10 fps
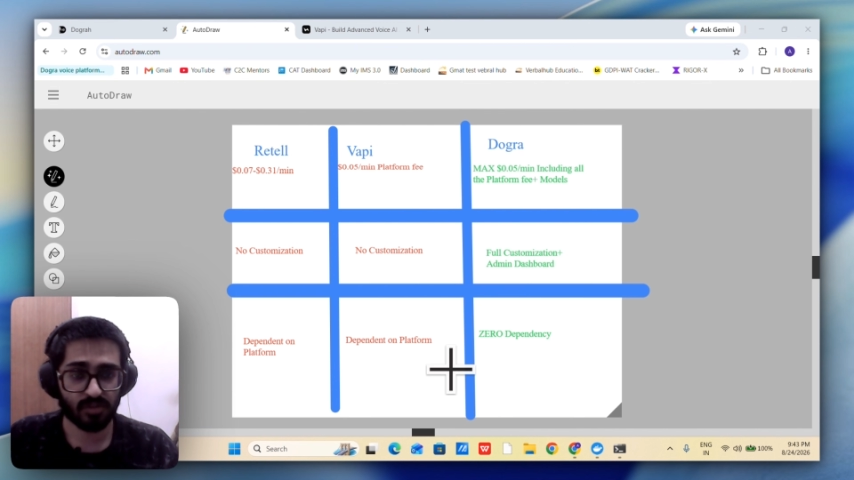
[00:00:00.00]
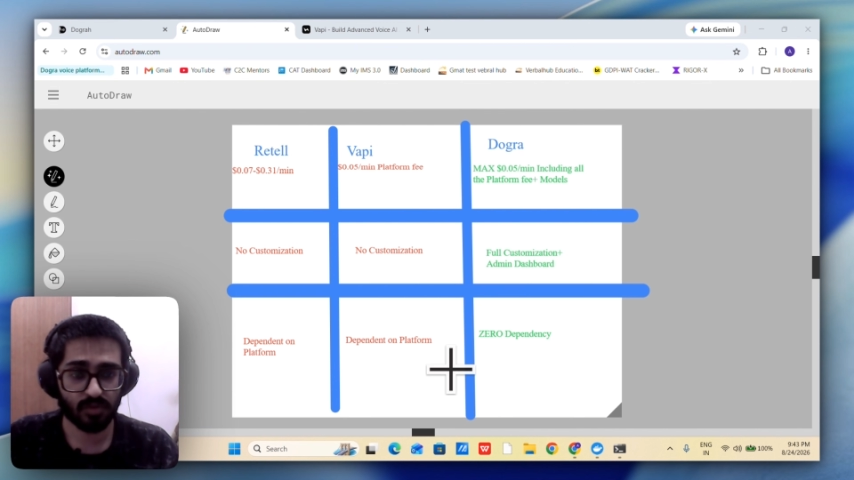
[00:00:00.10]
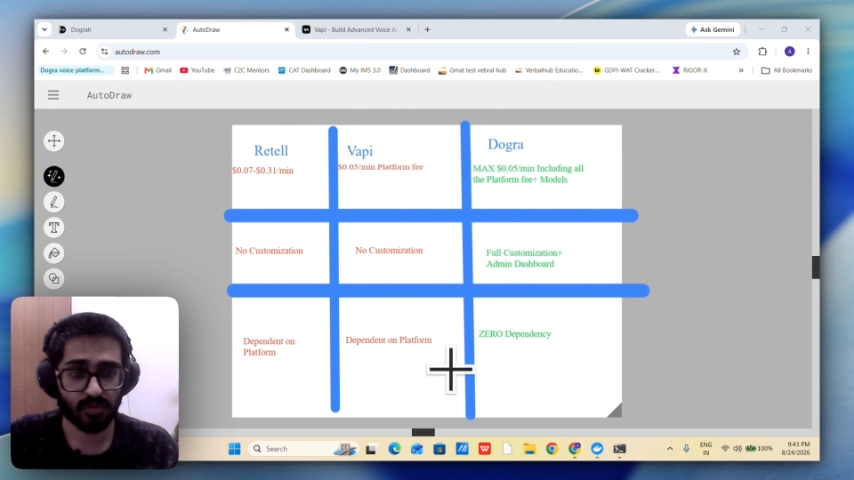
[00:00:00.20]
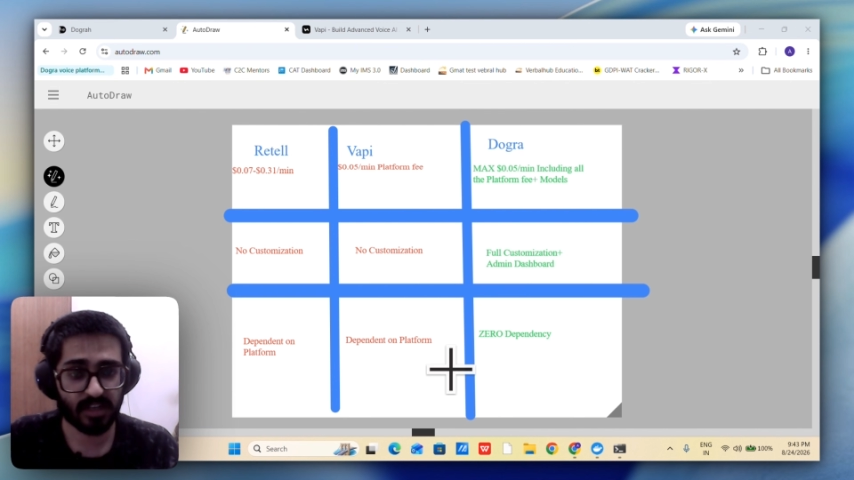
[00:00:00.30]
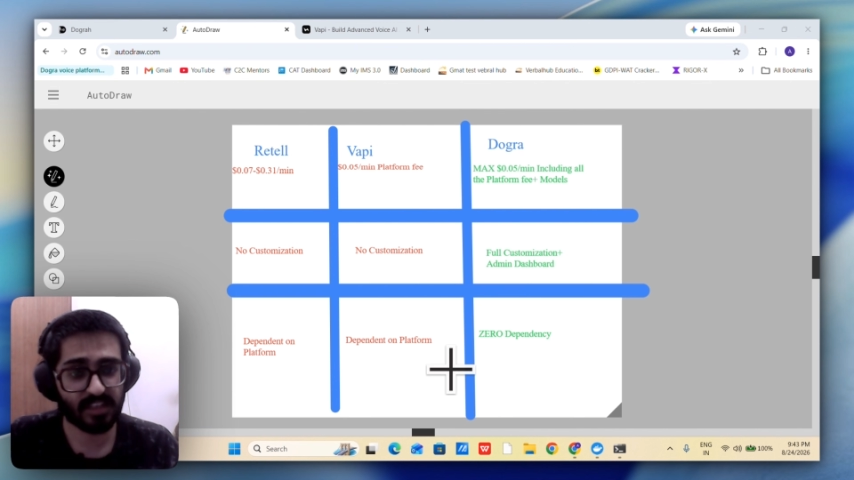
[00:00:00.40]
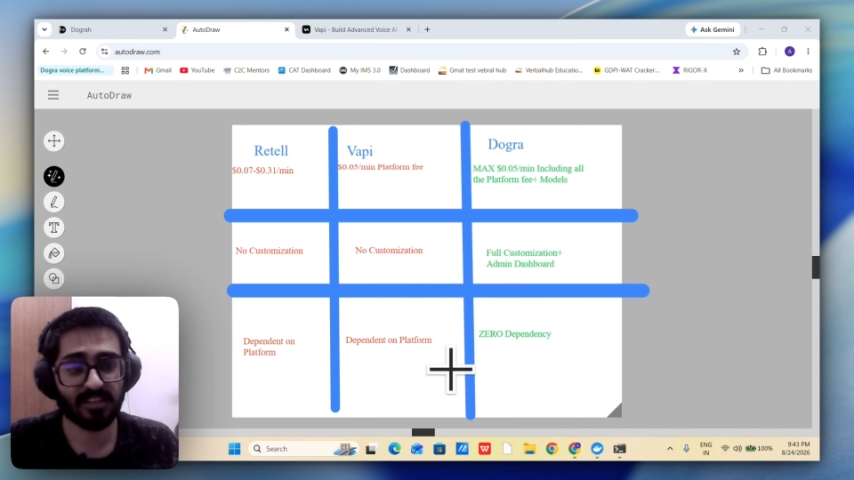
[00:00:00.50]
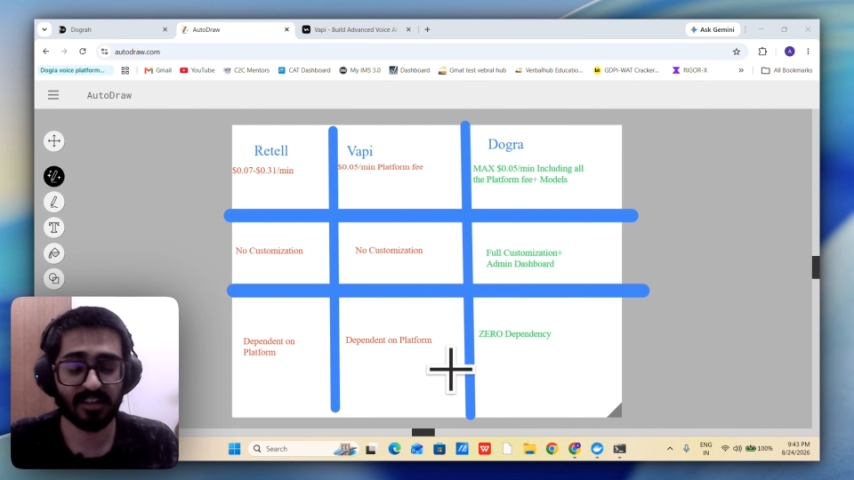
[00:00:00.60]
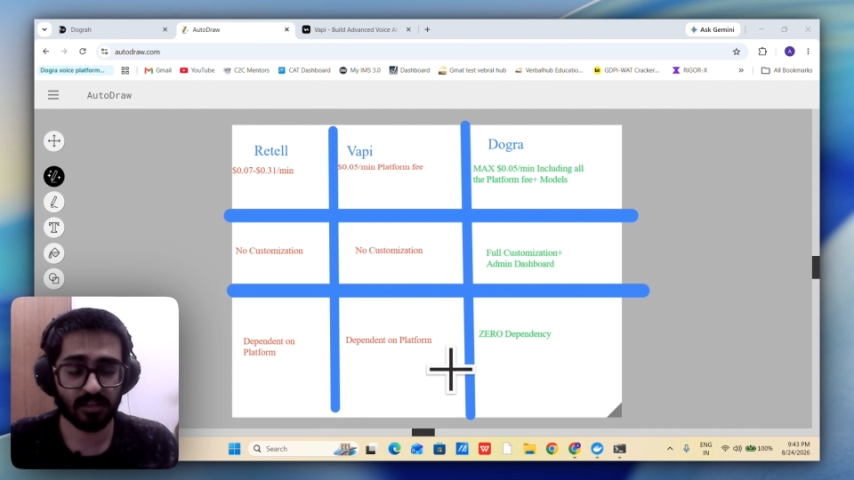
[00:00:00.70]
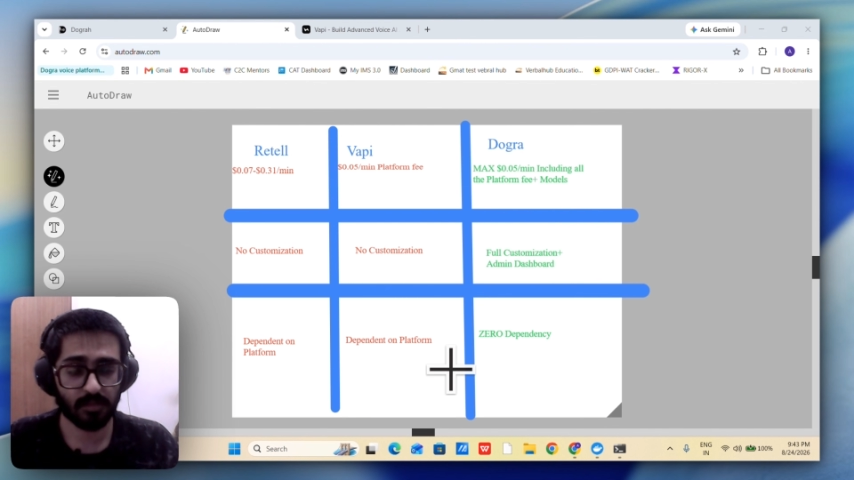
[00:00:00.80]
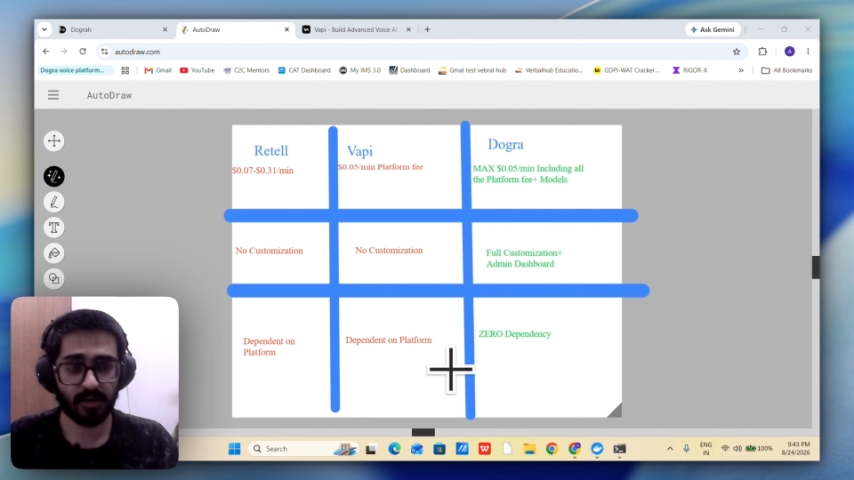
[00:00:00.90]
to 10
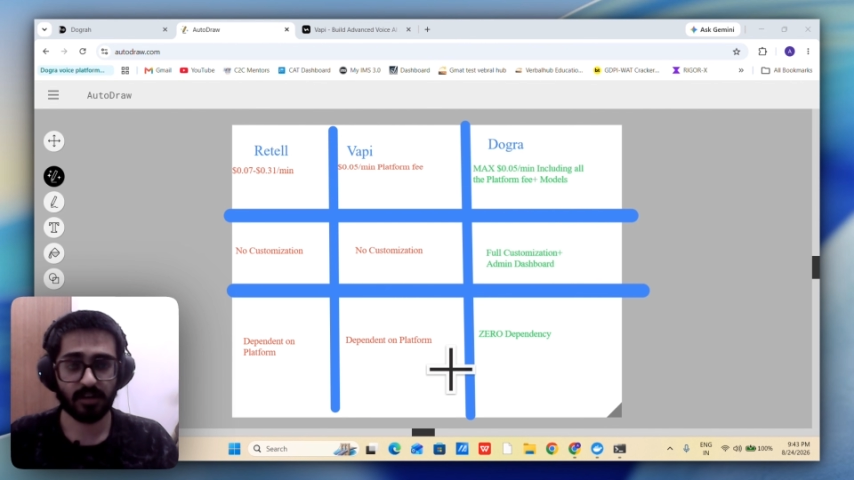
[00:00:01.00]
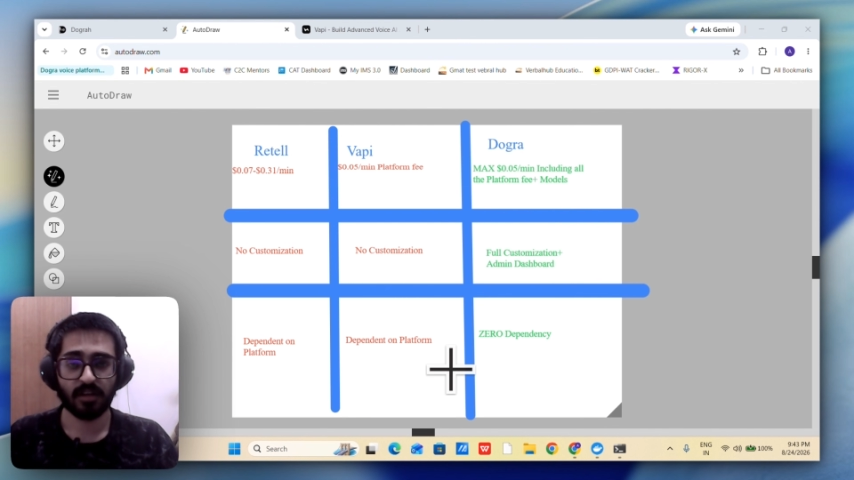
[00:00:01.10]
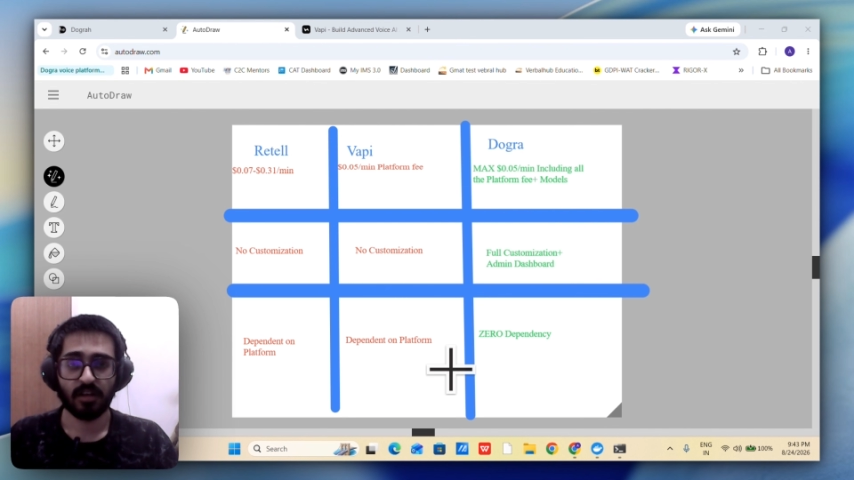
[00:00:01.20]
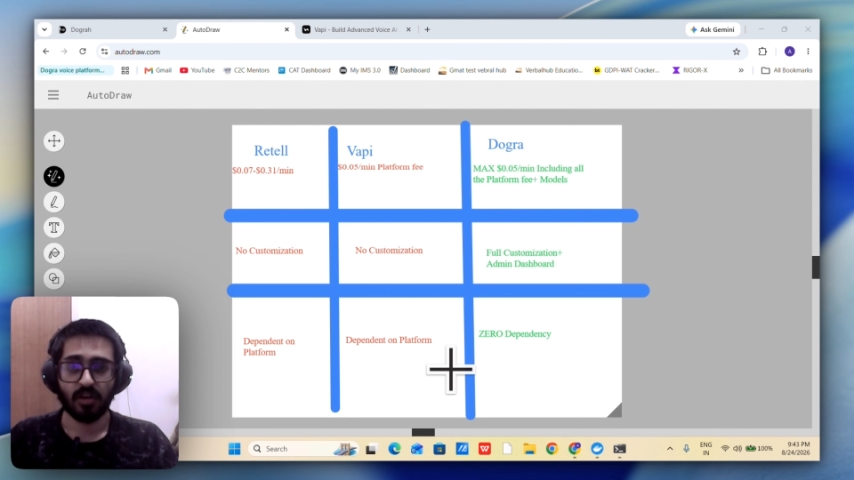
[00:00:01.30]
cents a minute,